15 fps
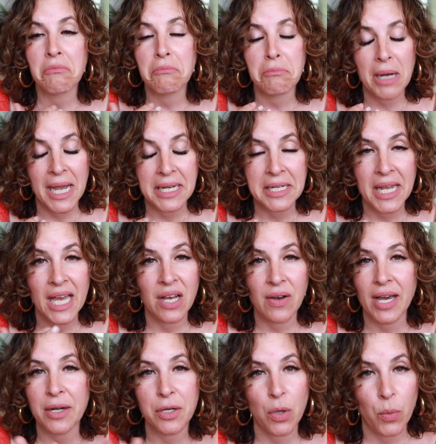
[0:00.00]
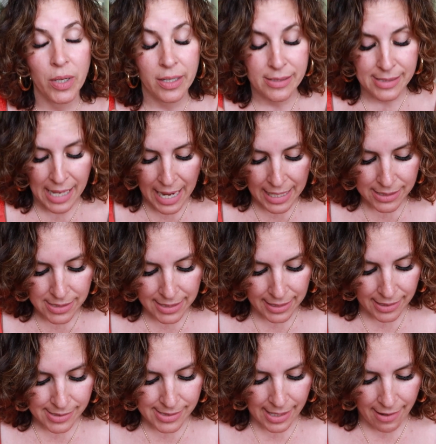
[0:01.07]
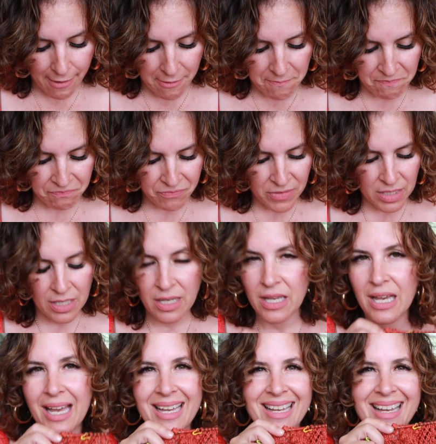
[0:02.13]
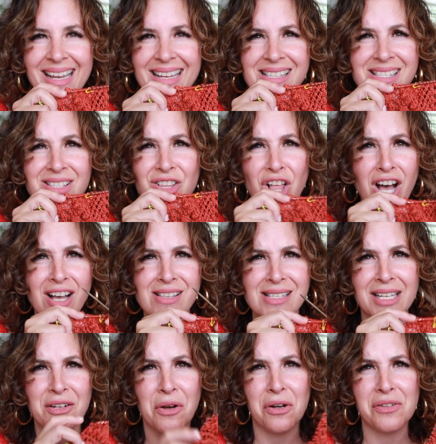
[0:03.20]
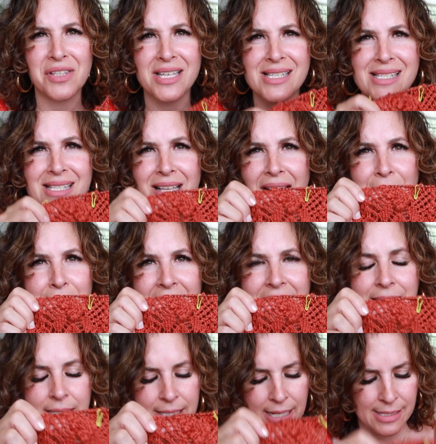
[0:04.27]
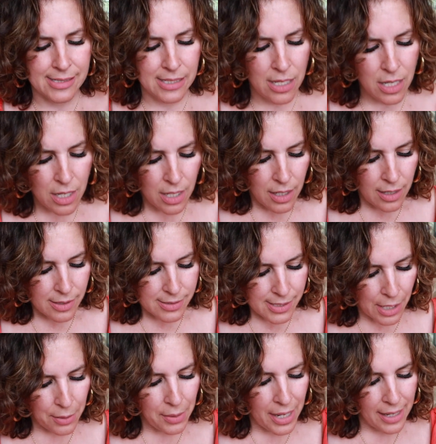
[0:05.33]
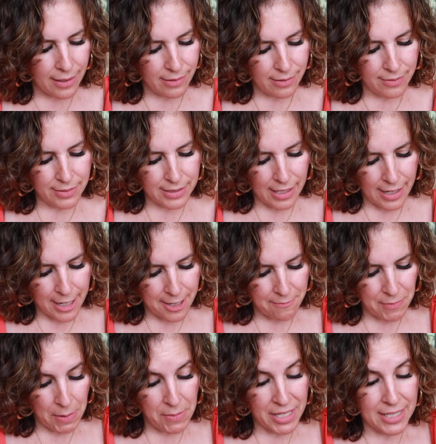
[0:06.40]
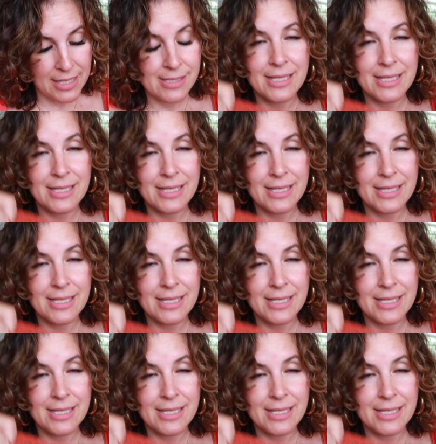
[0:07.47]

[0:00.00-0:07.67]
by now, I don't know where it's at, because it's lost in all this amazingness. So I'm making a